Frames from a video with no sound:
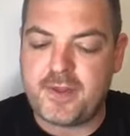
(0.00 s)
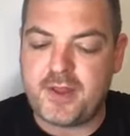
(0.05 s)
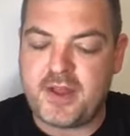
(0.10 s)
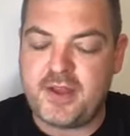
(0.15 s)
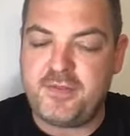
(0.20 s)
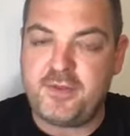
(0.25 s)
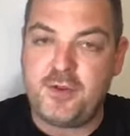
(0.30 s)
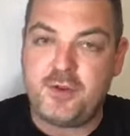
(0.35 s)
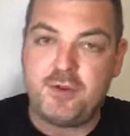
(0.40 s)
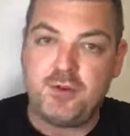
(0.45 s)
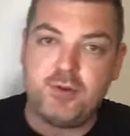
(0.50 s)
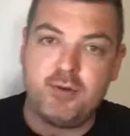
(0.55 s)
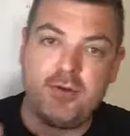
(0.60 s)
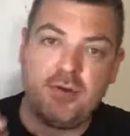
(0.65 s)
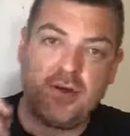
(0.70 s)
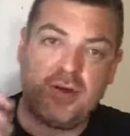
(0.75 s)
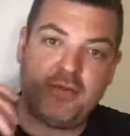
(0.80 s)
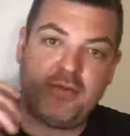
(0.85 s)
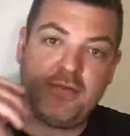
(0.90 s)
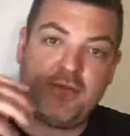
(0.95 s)
If you
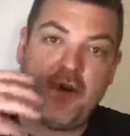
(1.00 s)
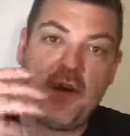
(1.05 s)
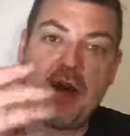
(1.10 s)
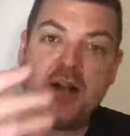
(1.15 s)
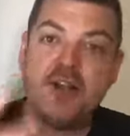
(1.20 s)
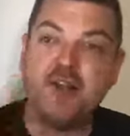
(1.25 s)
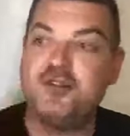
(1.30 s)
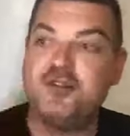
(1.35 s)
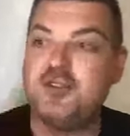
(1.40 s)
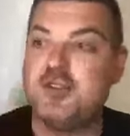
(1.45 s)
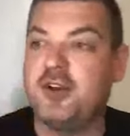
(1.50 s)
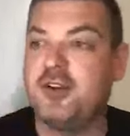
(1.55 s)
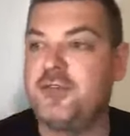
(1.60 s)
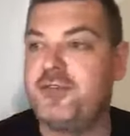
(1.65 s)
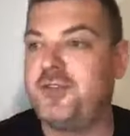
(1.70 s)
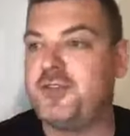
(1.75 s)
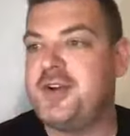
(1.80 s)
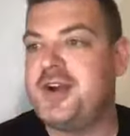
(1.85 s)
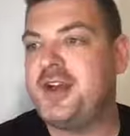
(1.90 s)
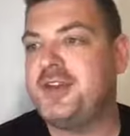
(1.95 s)
find yourself
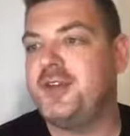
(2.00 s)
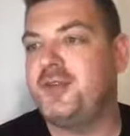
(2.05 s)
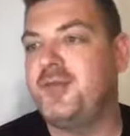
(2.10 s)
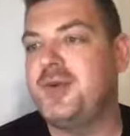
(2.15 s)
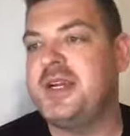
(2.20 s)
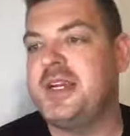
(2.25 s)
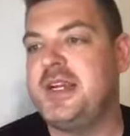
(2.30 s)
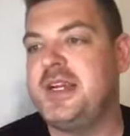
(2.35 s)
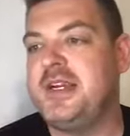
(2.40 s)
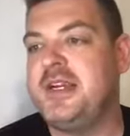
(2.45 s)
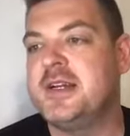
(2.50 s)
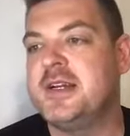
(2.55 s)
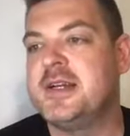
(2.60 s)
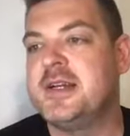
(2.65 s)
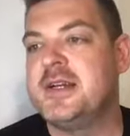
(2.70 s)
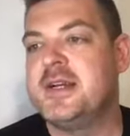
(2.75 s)
throughout the week